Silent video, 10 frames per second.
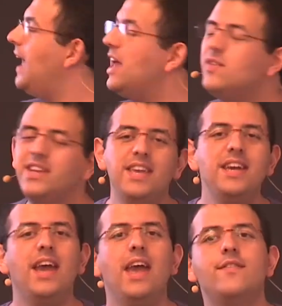Anyone
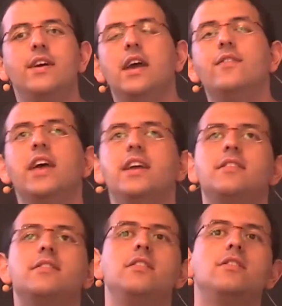here have ever had
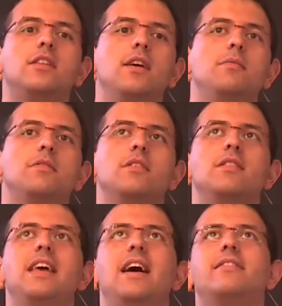a system
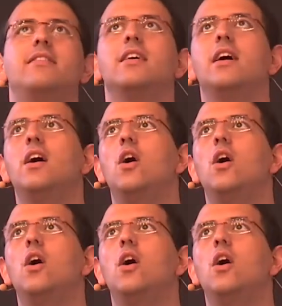that